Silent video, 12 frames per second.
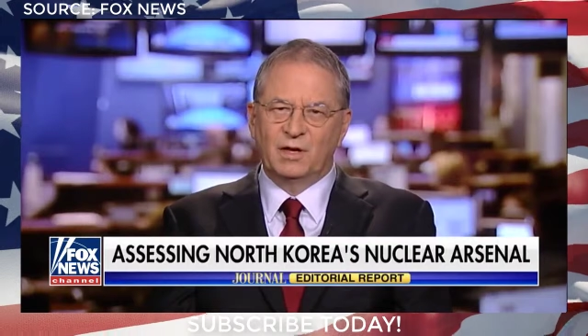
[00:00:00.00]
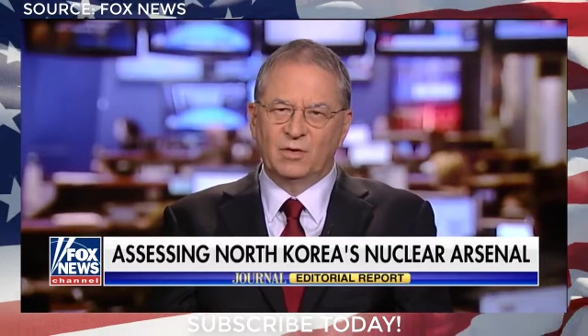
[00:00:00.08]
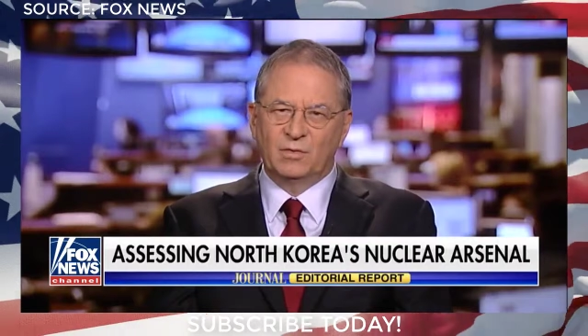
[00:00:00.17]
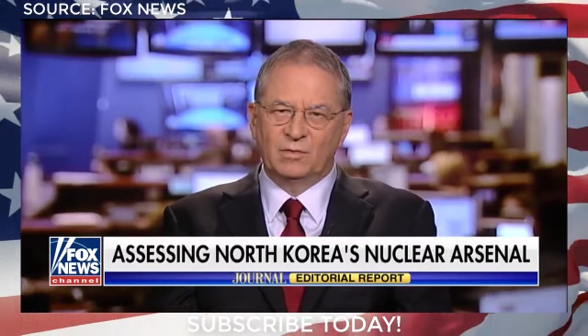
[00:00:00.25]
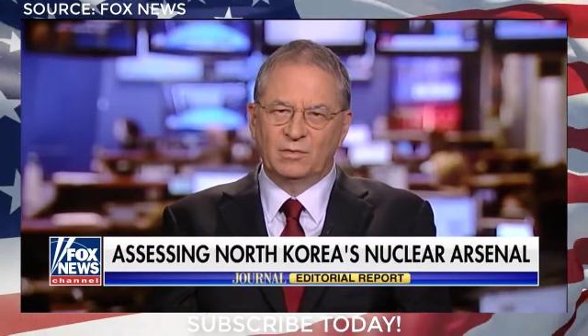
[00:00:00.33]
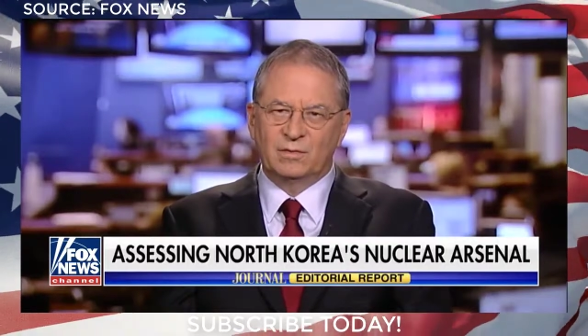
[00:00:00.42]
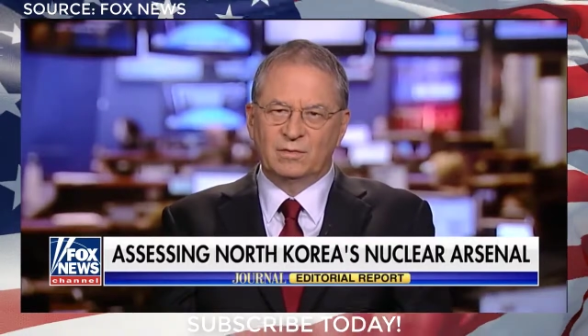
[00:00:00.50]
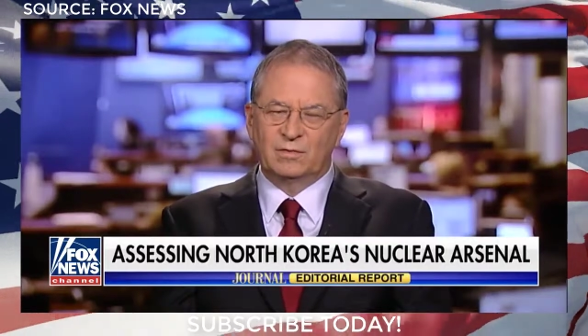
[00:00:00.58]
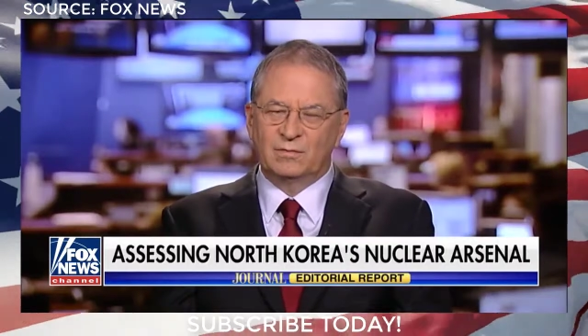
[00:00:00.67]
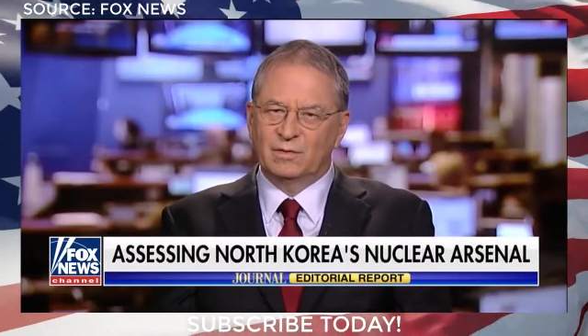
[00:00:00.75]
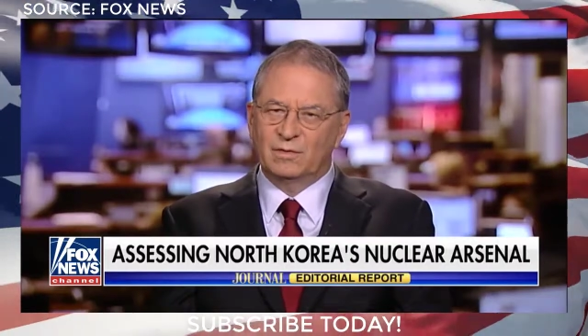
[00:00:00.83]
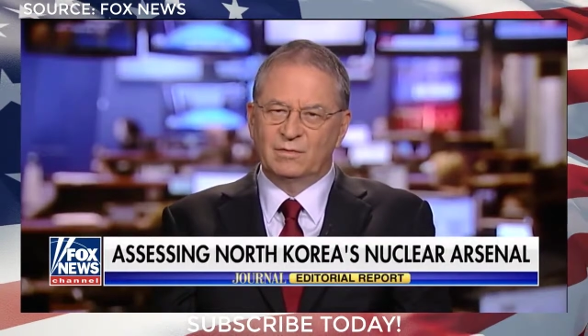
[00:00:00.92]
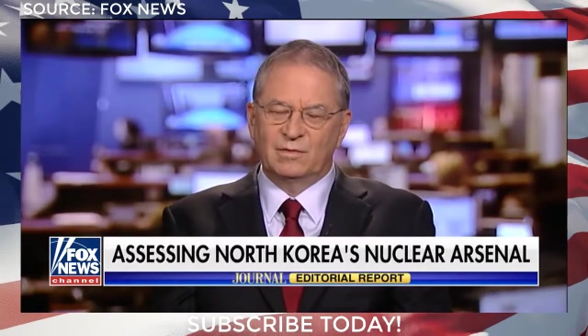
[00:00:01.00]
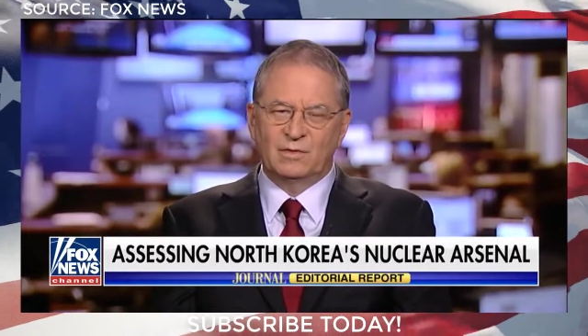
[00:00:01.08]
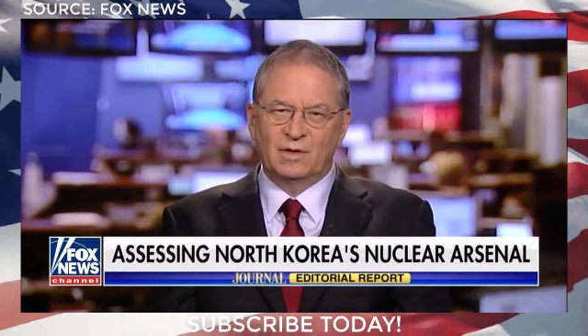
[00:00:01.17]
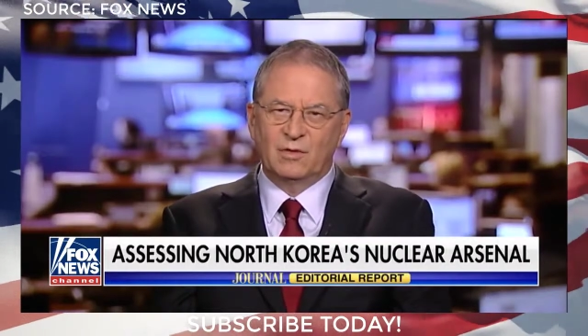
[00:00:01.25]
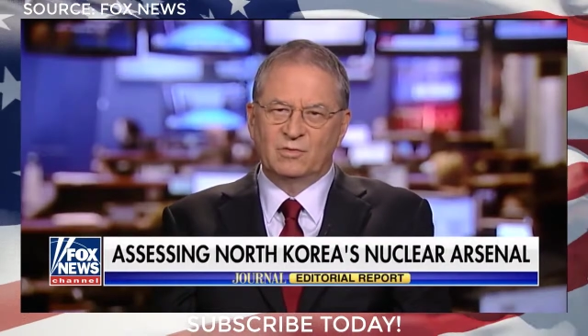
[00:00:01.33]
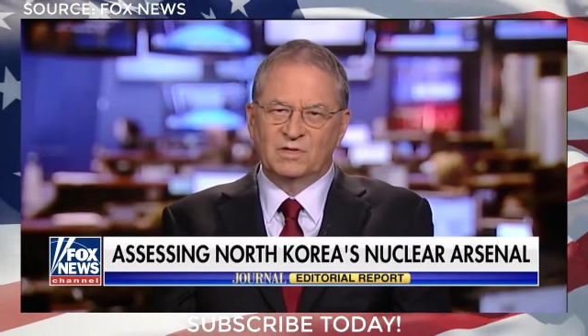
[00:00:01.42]
we know
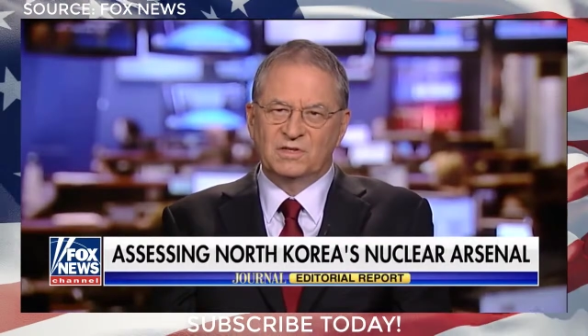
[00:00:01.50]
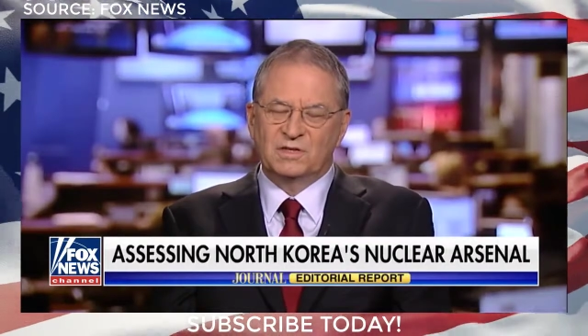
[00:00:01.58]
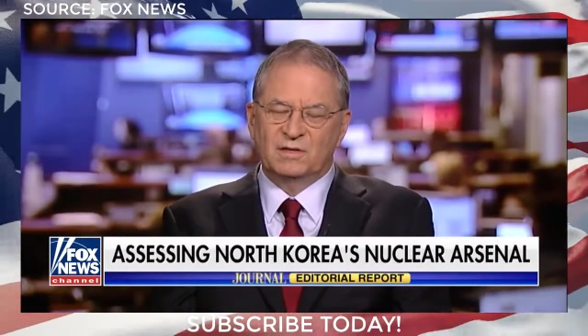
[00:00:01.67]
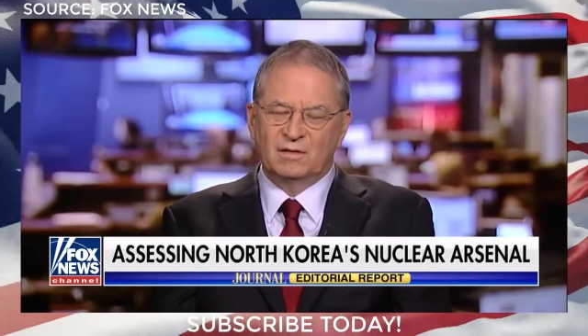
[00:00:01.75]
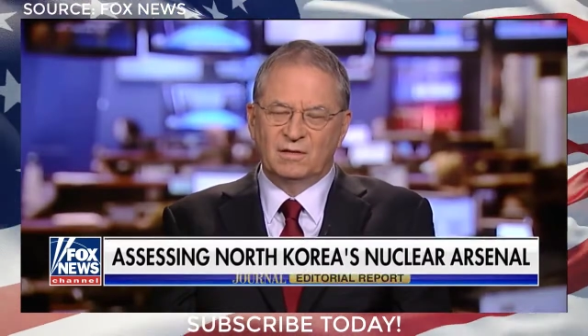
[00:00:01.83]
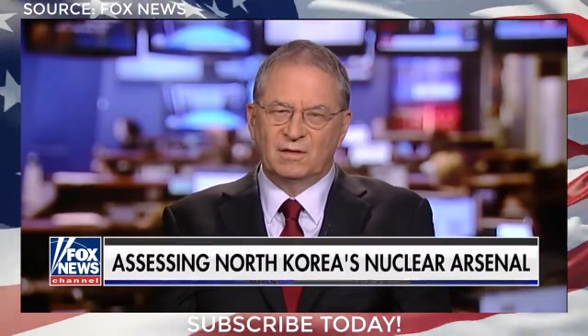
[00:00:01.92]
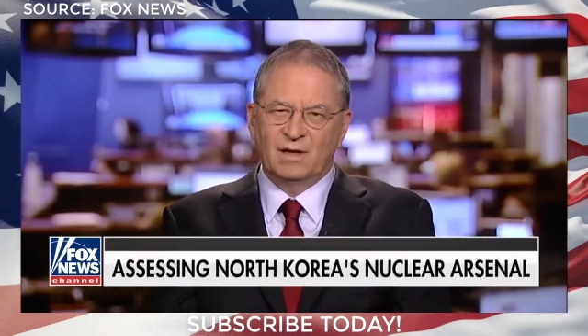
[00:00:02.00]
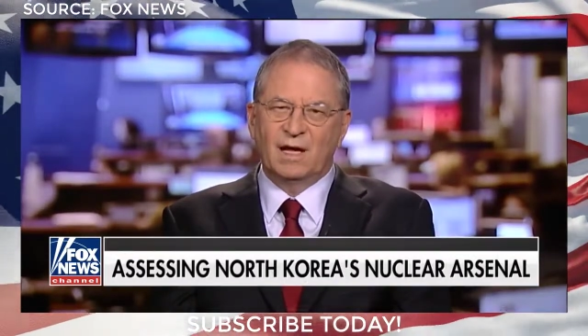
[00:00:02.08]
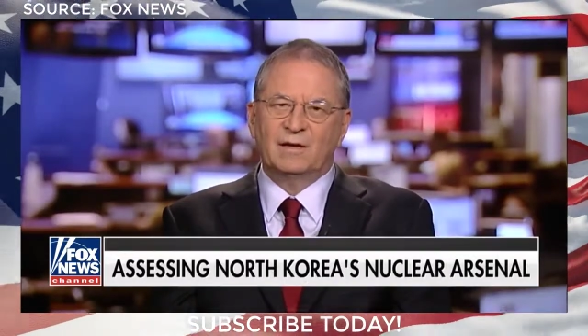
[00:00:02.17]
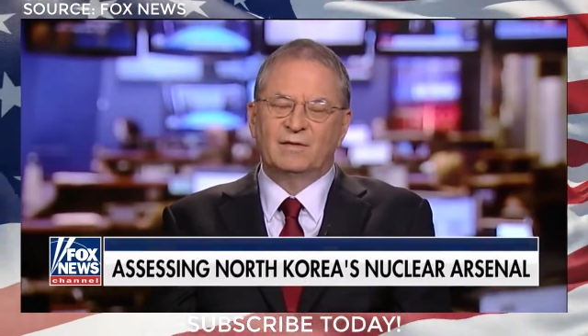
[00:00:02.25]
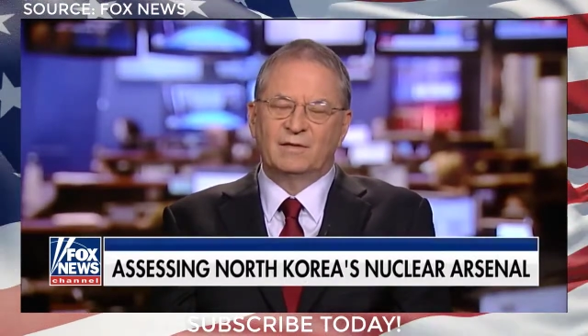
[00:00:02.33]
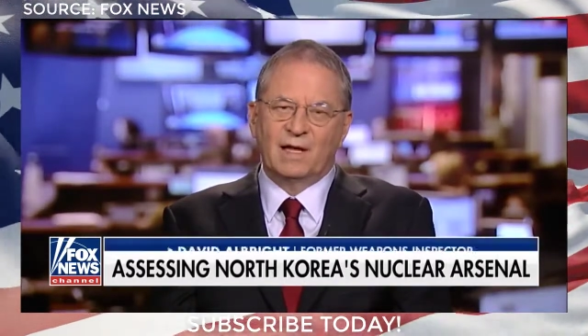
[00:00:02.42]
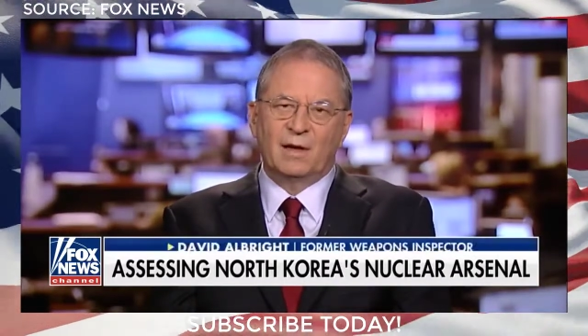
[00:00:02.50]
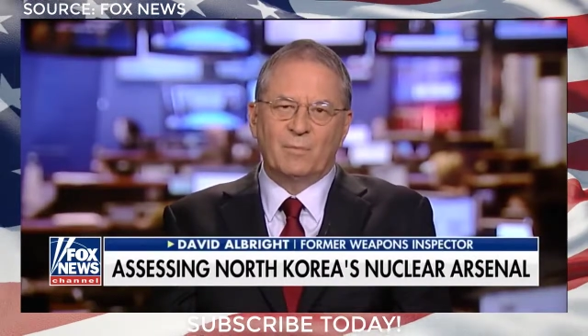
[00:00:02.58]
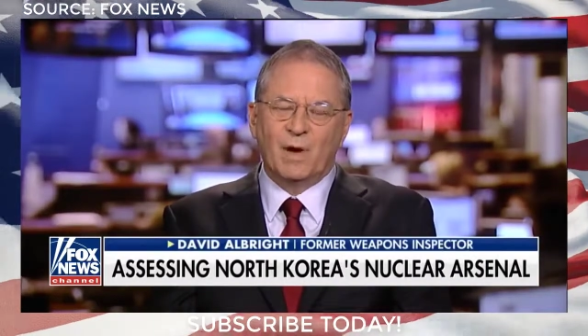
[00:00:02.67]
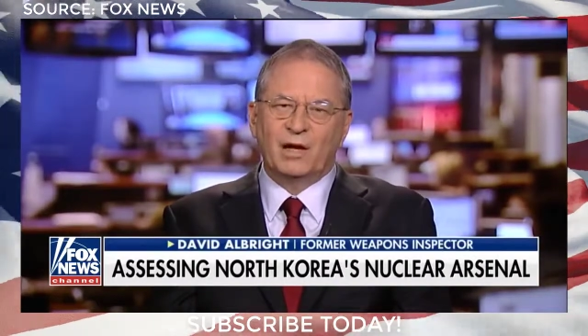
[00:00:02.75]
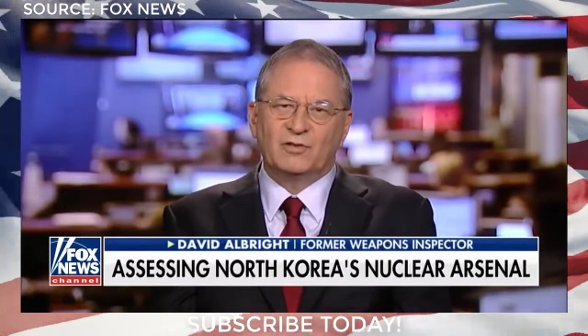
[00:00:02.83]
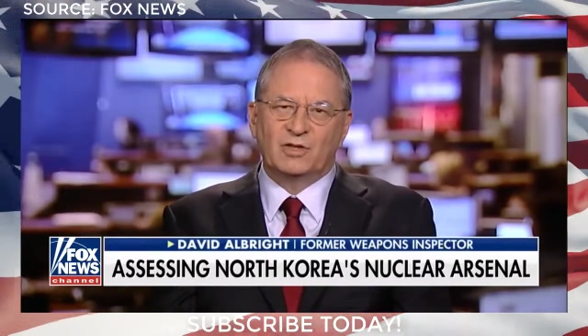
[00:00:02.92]
know just not that
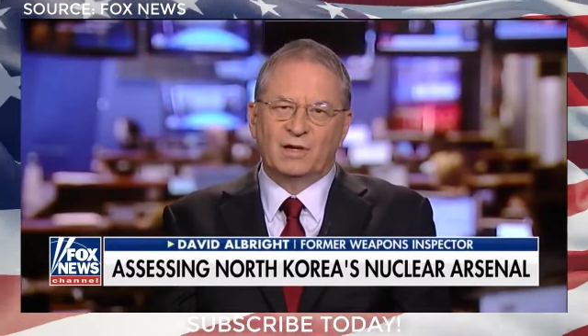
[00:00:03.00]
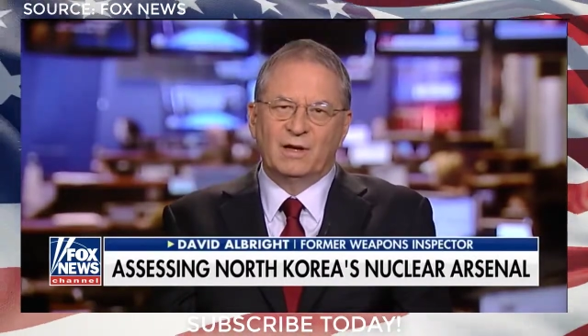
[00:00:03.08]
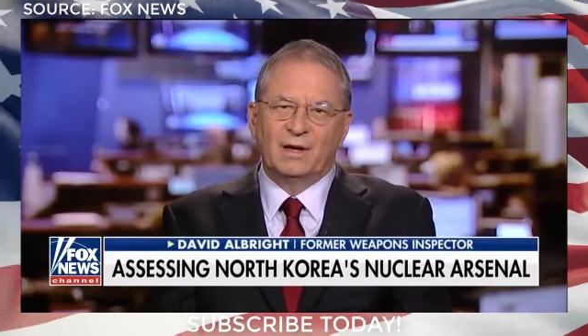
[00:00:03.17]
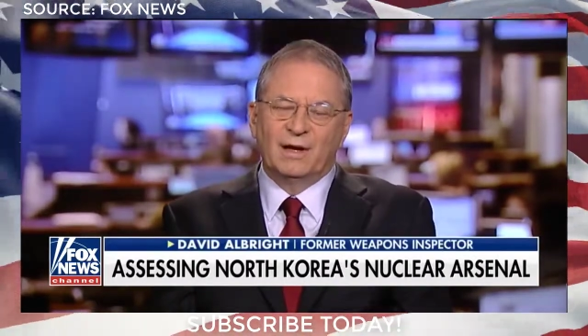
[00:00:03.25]
much.